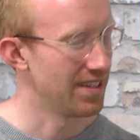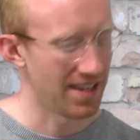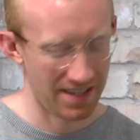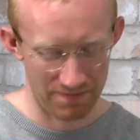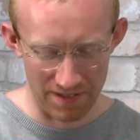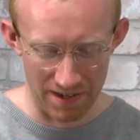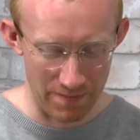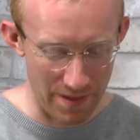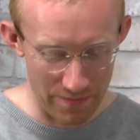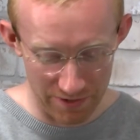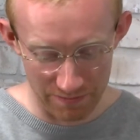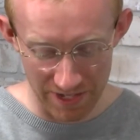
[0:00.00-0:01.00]
Yeah, I
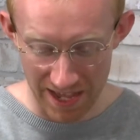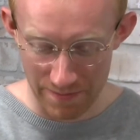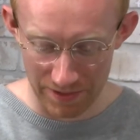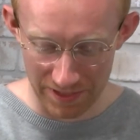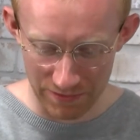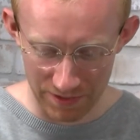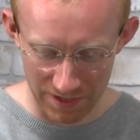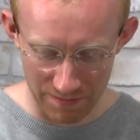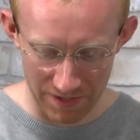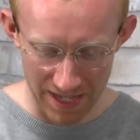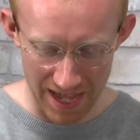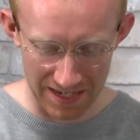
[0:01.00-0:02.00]
remember him at Aberdeen. He was
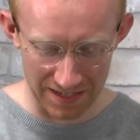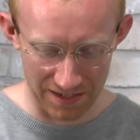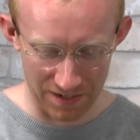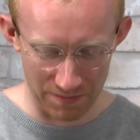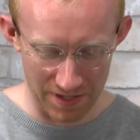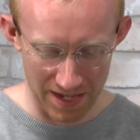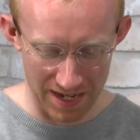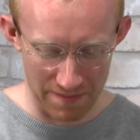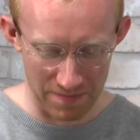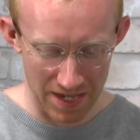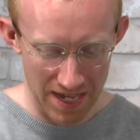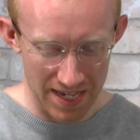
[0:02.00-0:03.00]
some character up there.
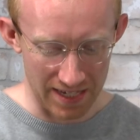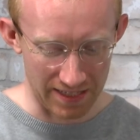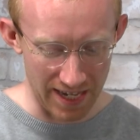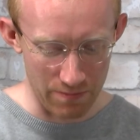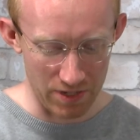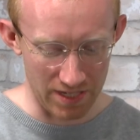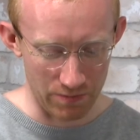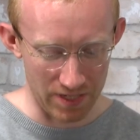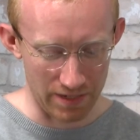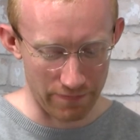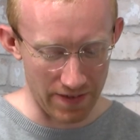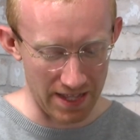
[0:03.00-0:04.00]
Um, your time when,
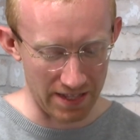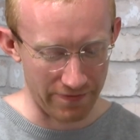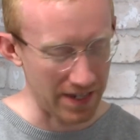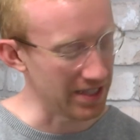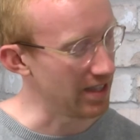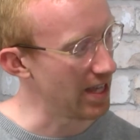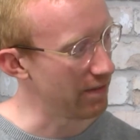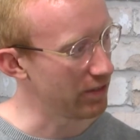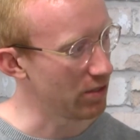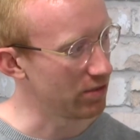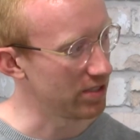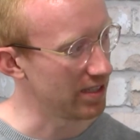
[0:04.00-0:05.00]
when you finally left
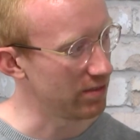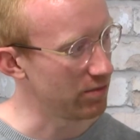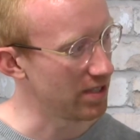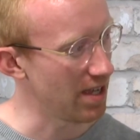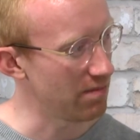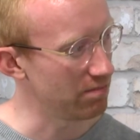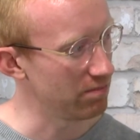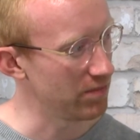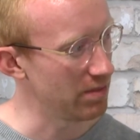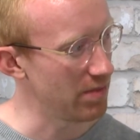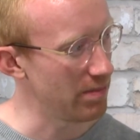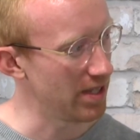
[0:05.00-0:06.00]
Hull City, was that
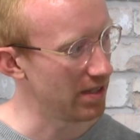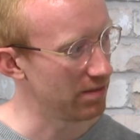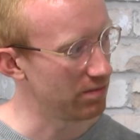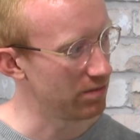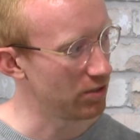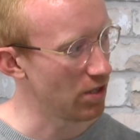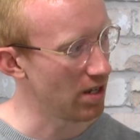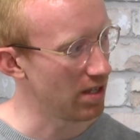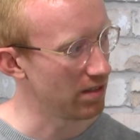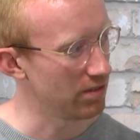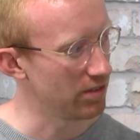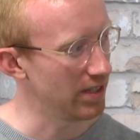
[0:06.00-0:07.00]
you maybe sort
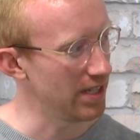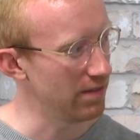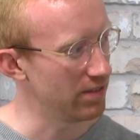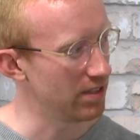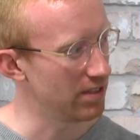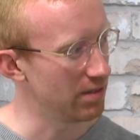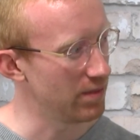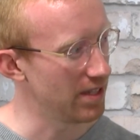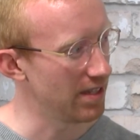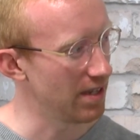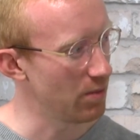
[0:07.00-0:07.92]
of relieved to be